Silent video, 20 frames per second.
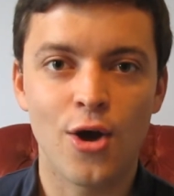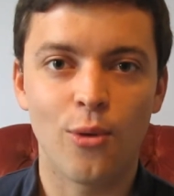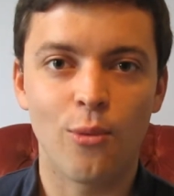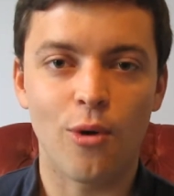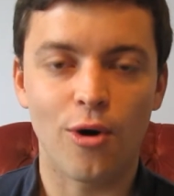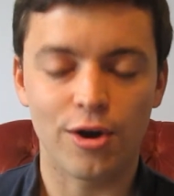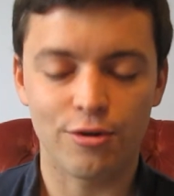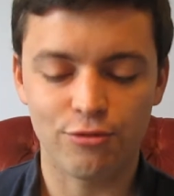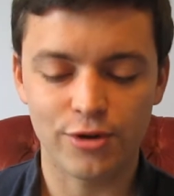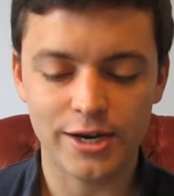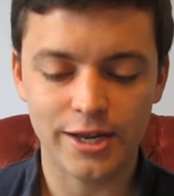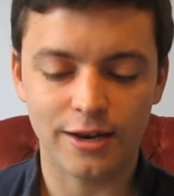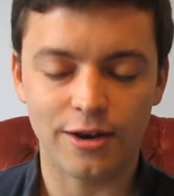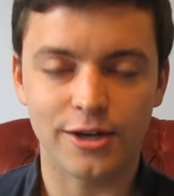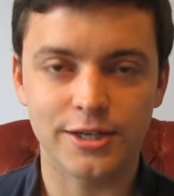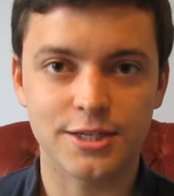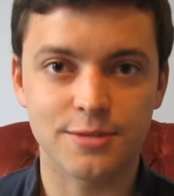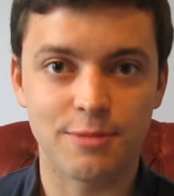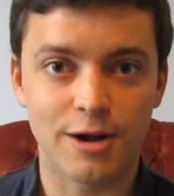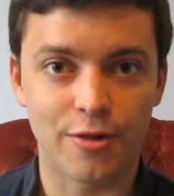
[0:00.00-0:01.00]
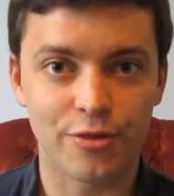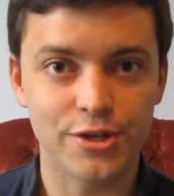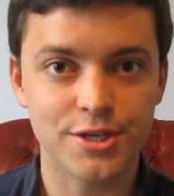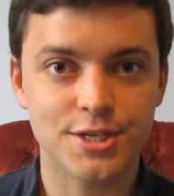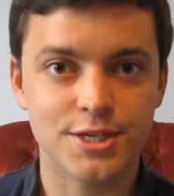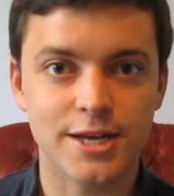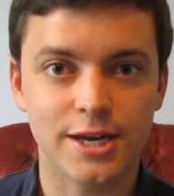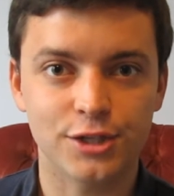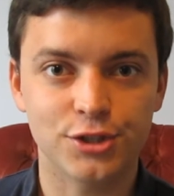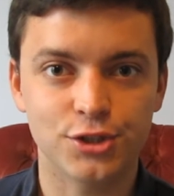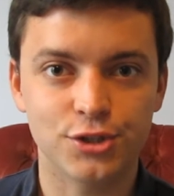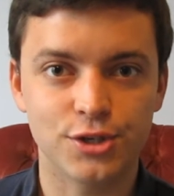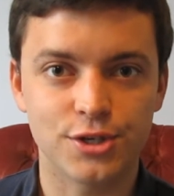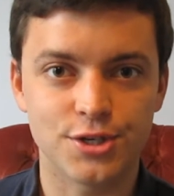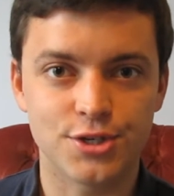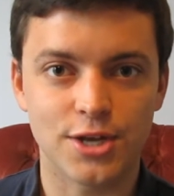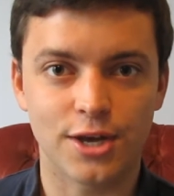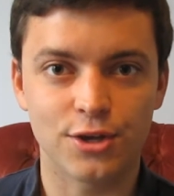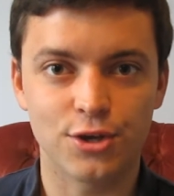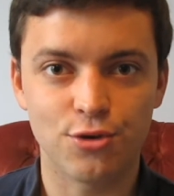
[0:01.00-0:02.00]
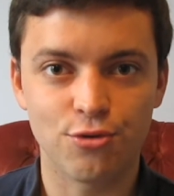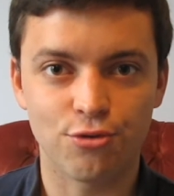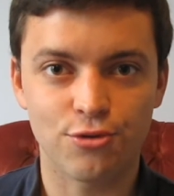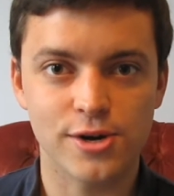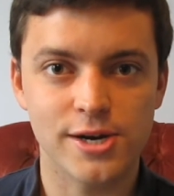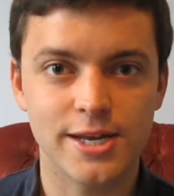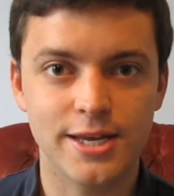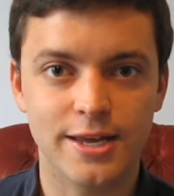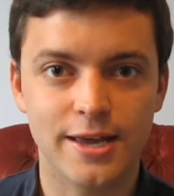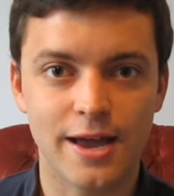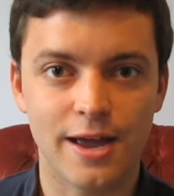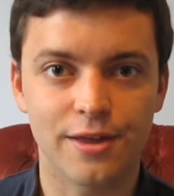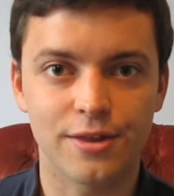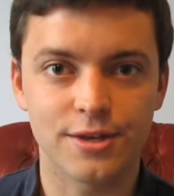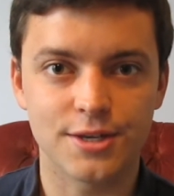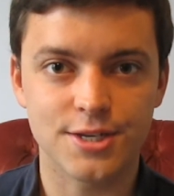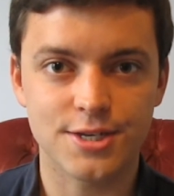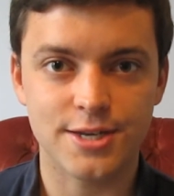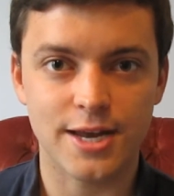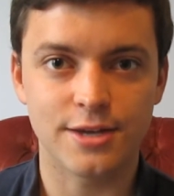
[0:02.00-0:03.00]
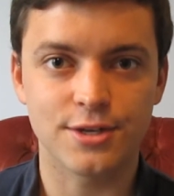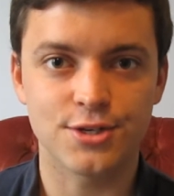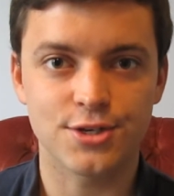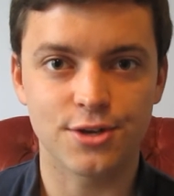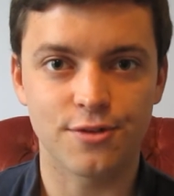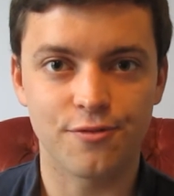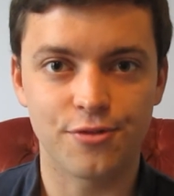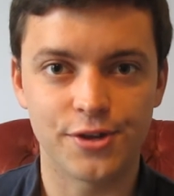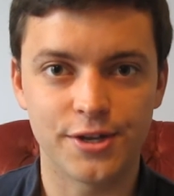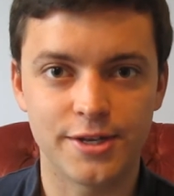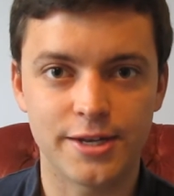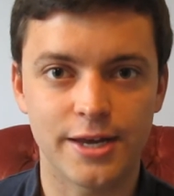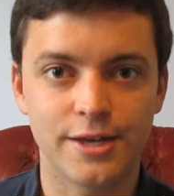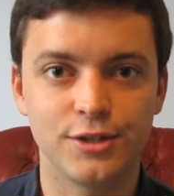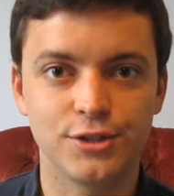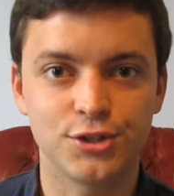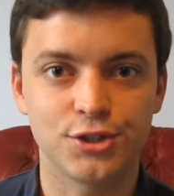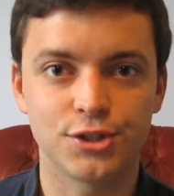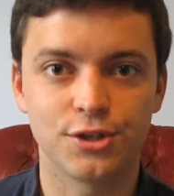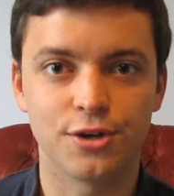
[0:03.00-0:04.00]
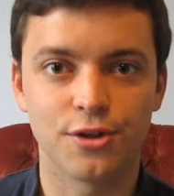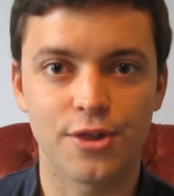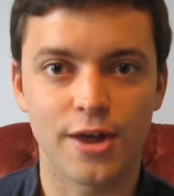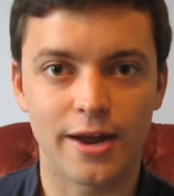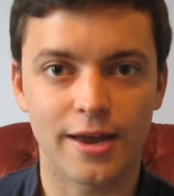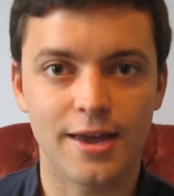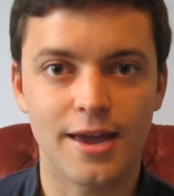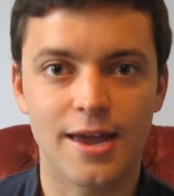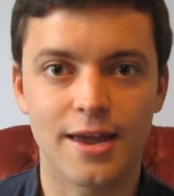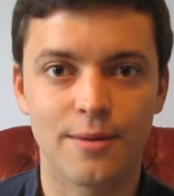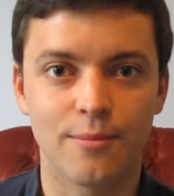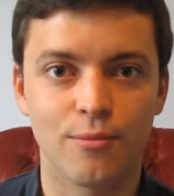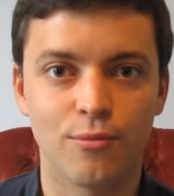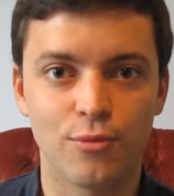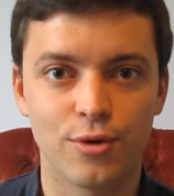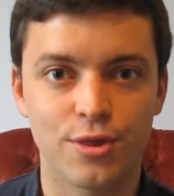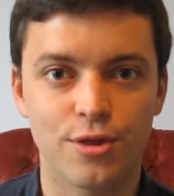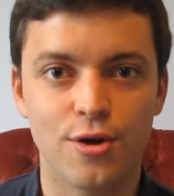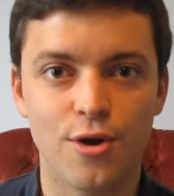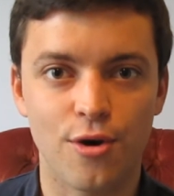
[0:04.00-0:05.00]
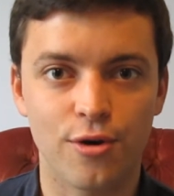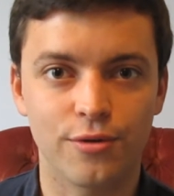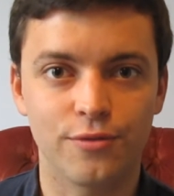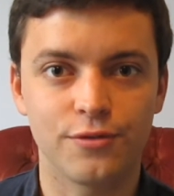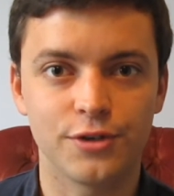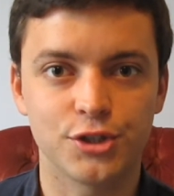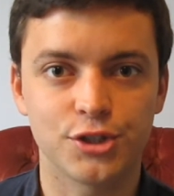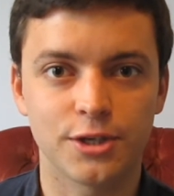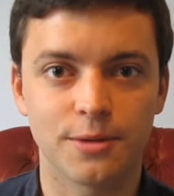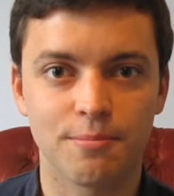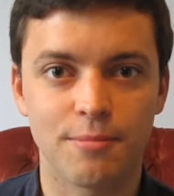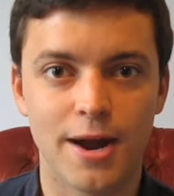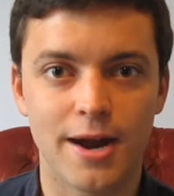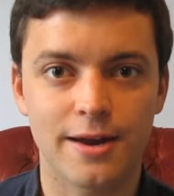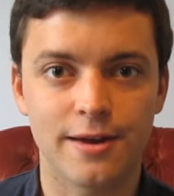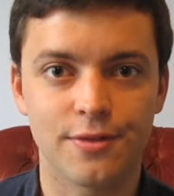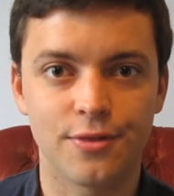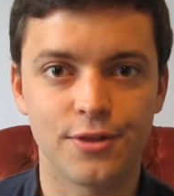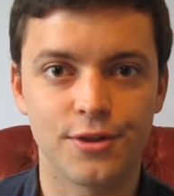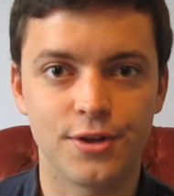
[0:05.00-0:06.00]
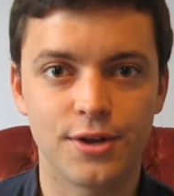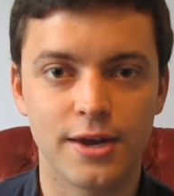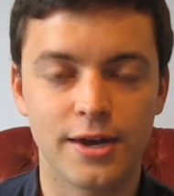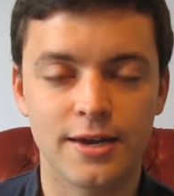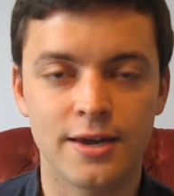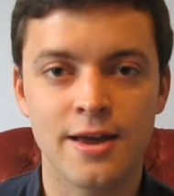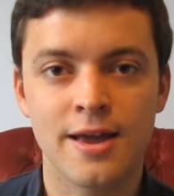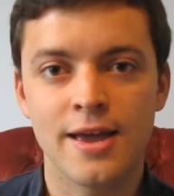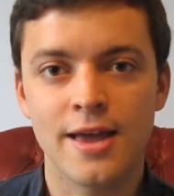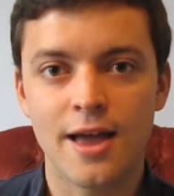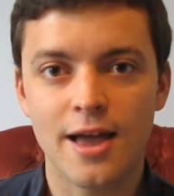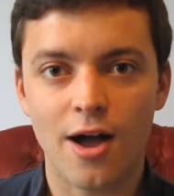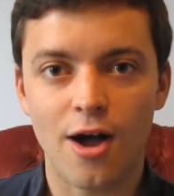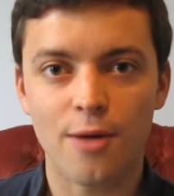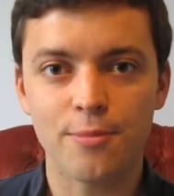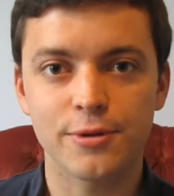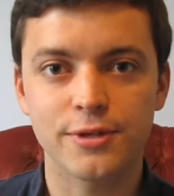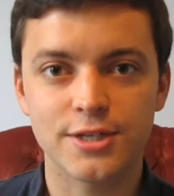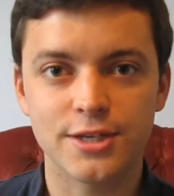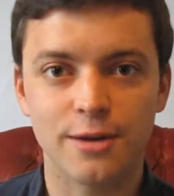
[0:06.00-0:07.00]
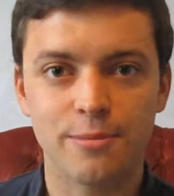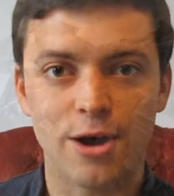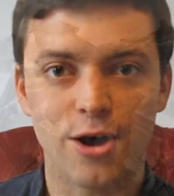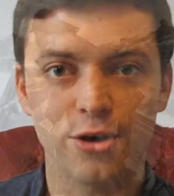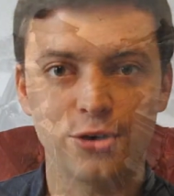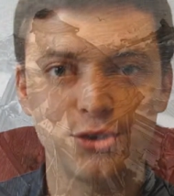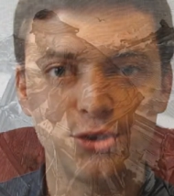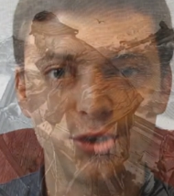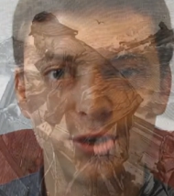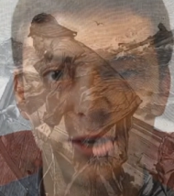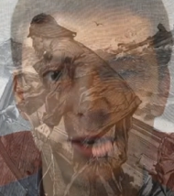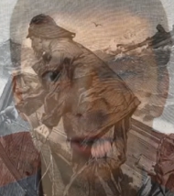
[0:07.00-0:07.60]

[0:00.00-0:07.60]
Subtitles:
What I really liked about this section is that you really get a sense of the danger that came with cod fishing back in the day. Up until about 100